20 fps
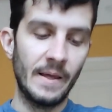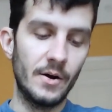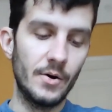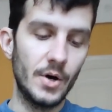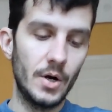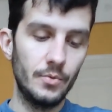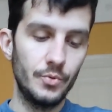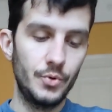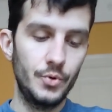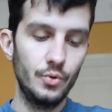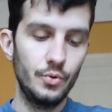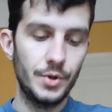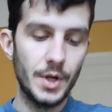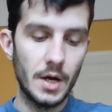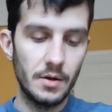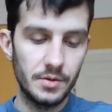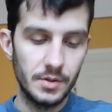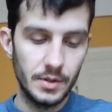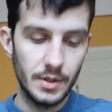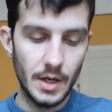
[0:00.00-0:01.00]
Around
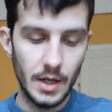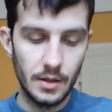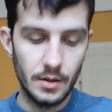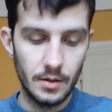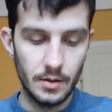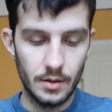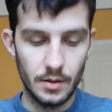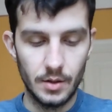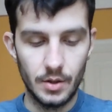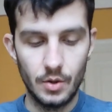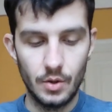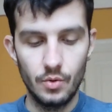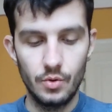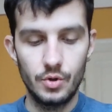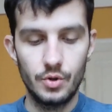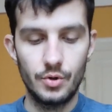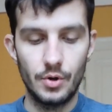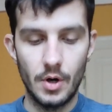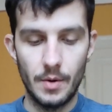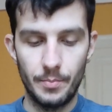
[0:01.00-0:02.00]
2008, a
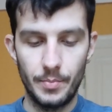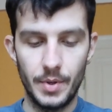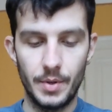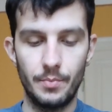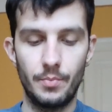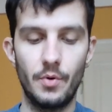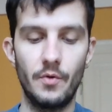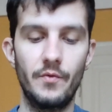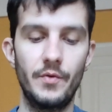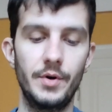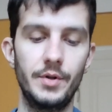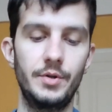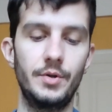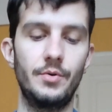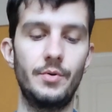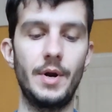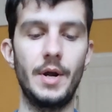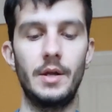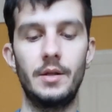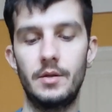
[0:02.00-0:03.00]
huge drop in
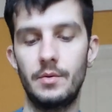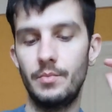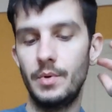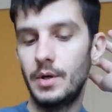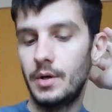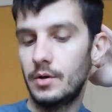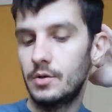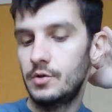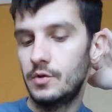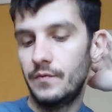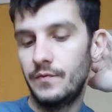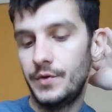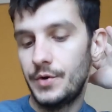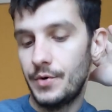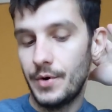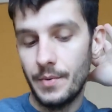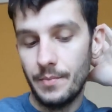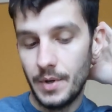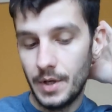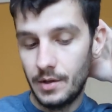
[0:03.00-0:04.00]
poverty rate because of
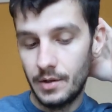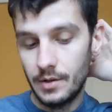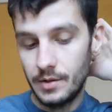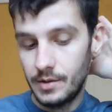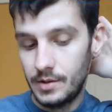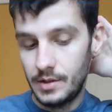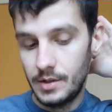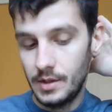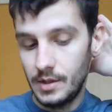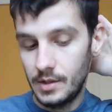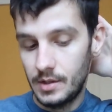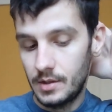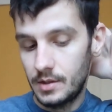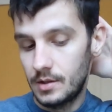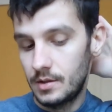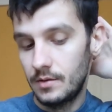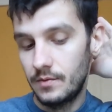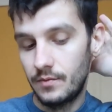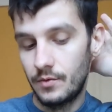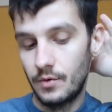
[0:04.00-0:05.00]
the
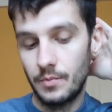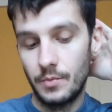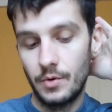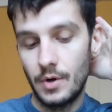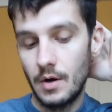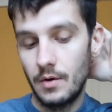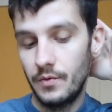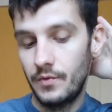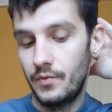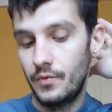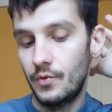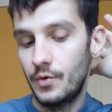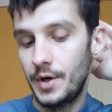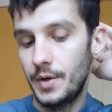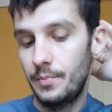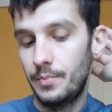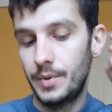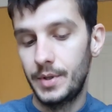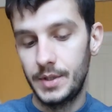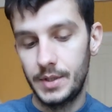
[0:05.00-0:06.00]
remittances, from around
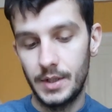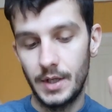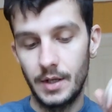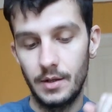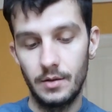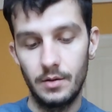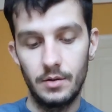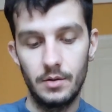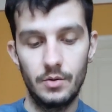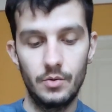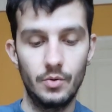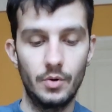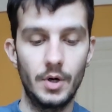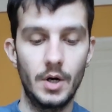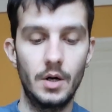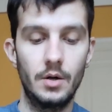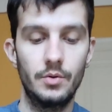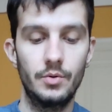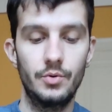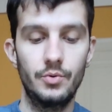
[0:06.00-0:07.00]
40% to
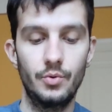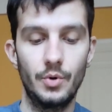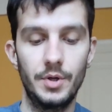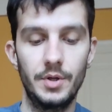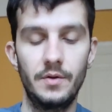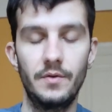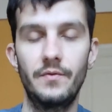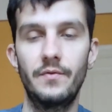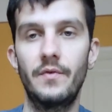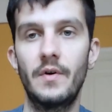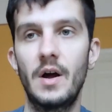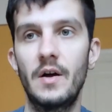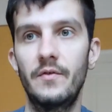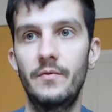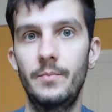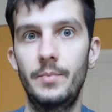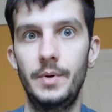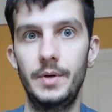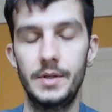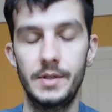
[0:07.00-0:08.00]
around
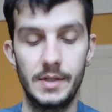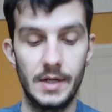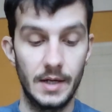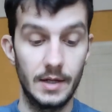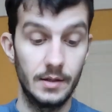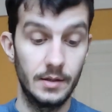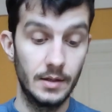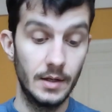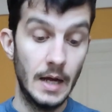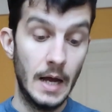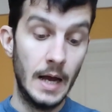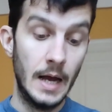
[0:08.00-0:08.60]
25%.